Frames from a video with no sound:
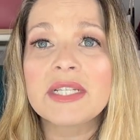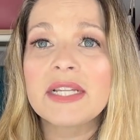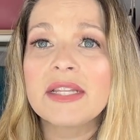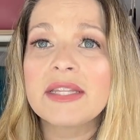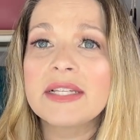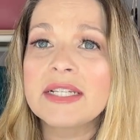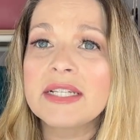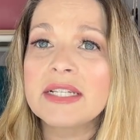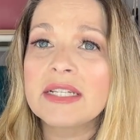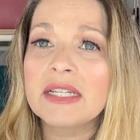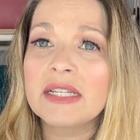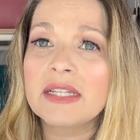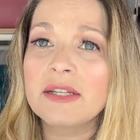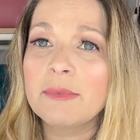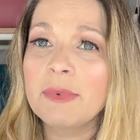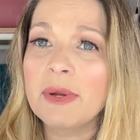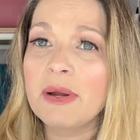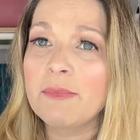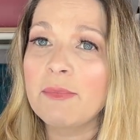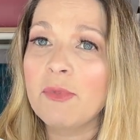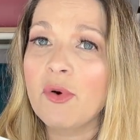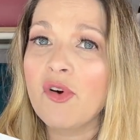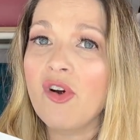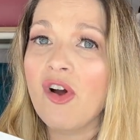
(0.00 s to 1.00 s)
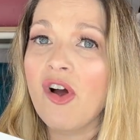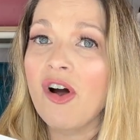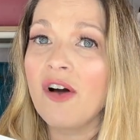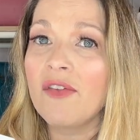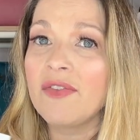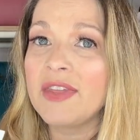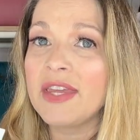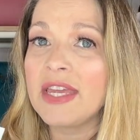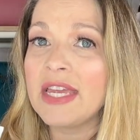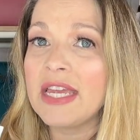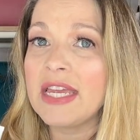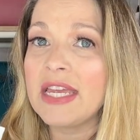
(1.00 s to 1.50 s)
Now this is a little bit more on
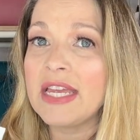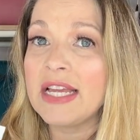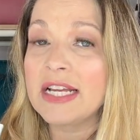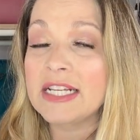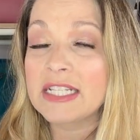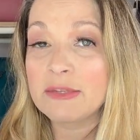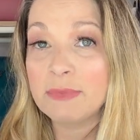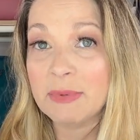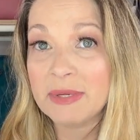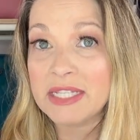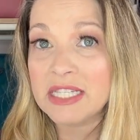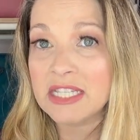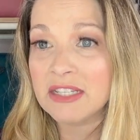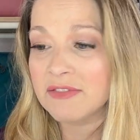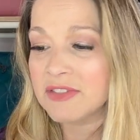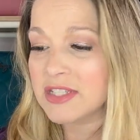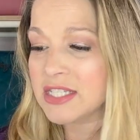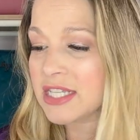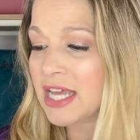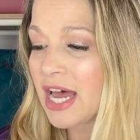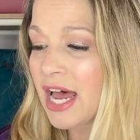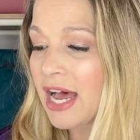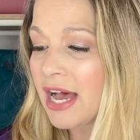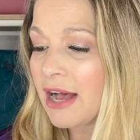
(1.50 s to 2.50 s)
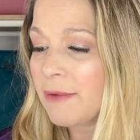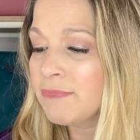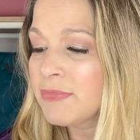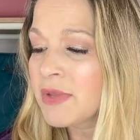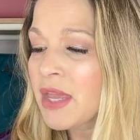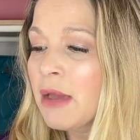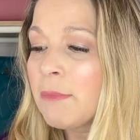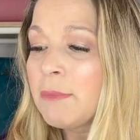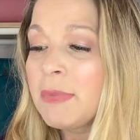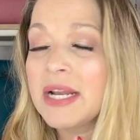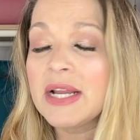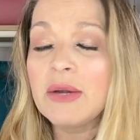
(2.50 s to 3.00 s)
the expensive side,
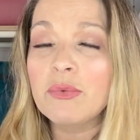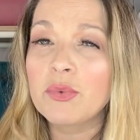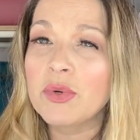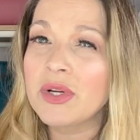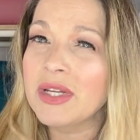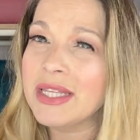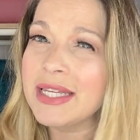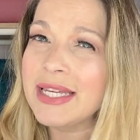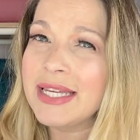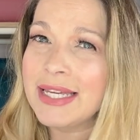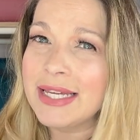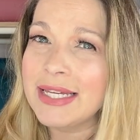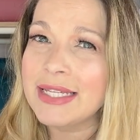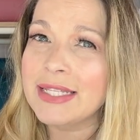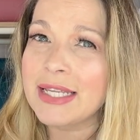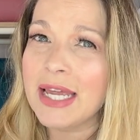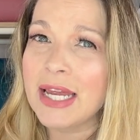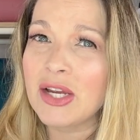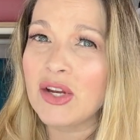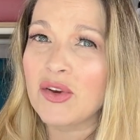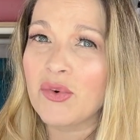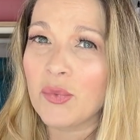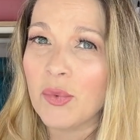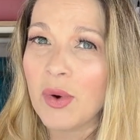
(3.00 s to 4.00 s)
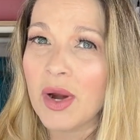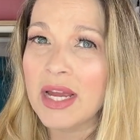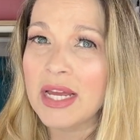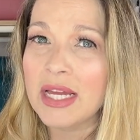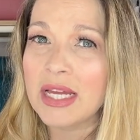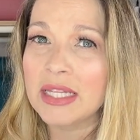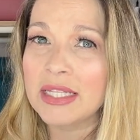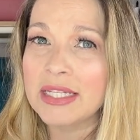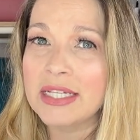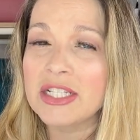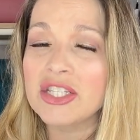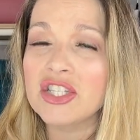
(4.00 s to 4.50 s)
but it really is a great
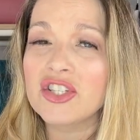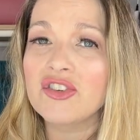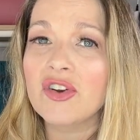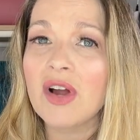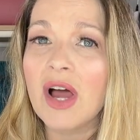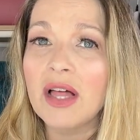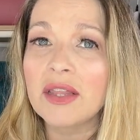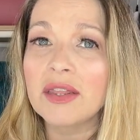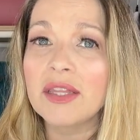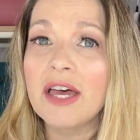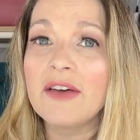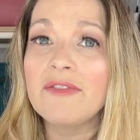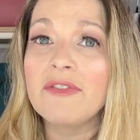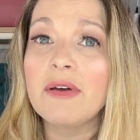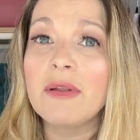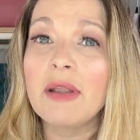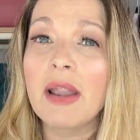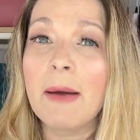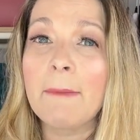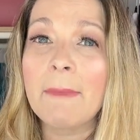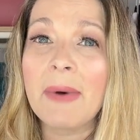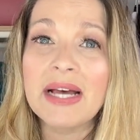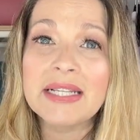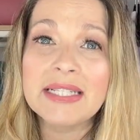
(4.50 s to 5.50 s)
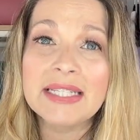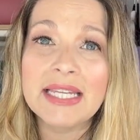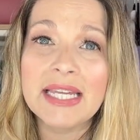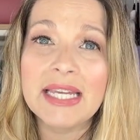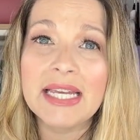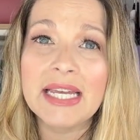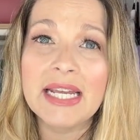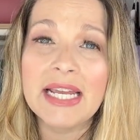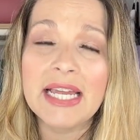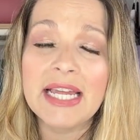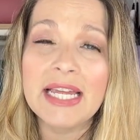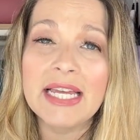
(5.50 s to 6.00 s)
cleanser. I love it. Now my
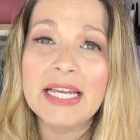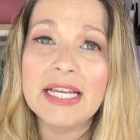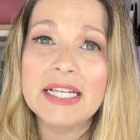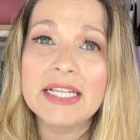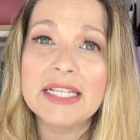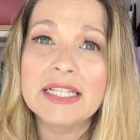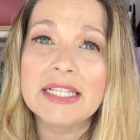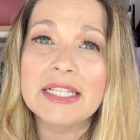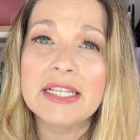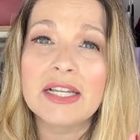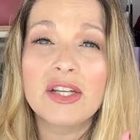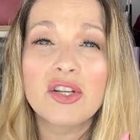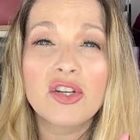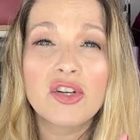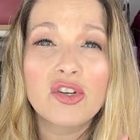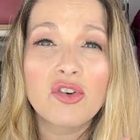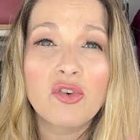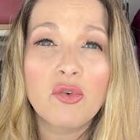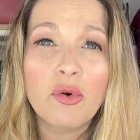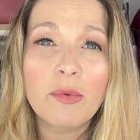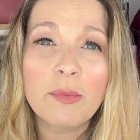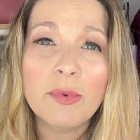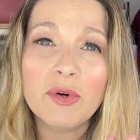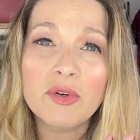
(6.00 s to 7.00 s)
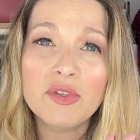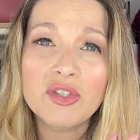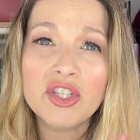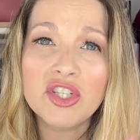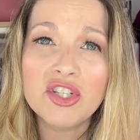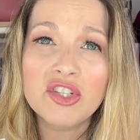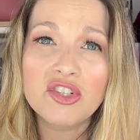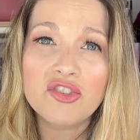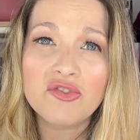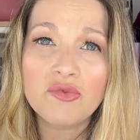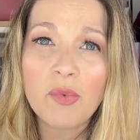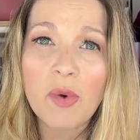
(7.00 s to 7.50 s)
skin is normal
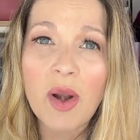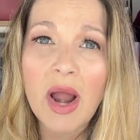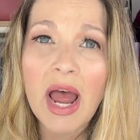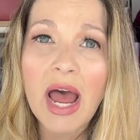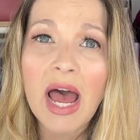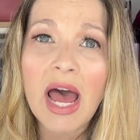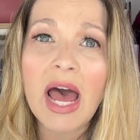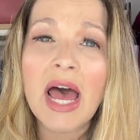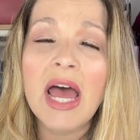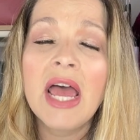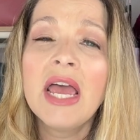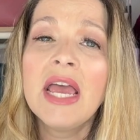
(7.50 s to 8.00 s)
to dry.